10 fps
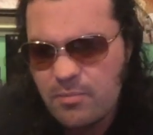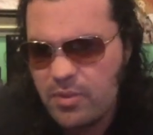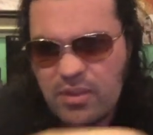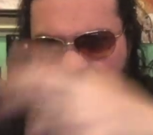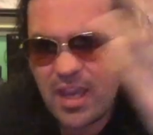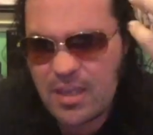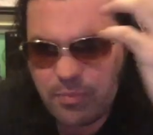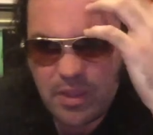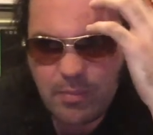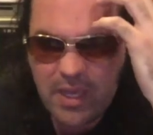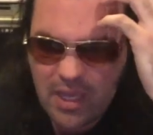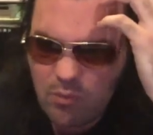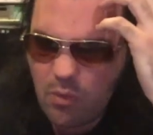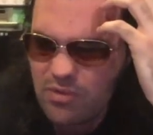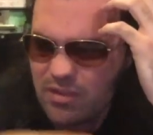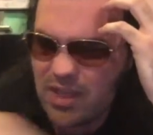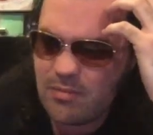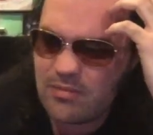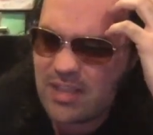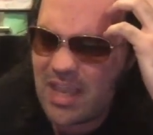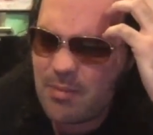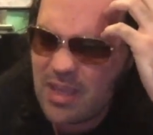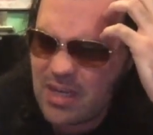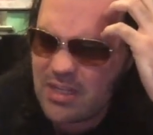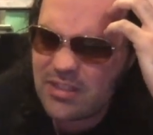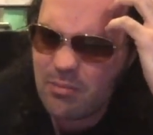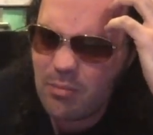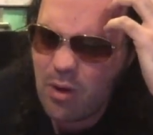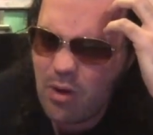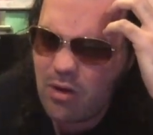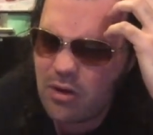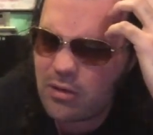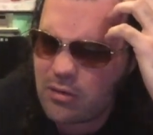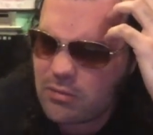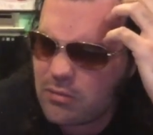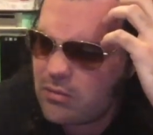But this guy is played by what was his name? Damian Demar.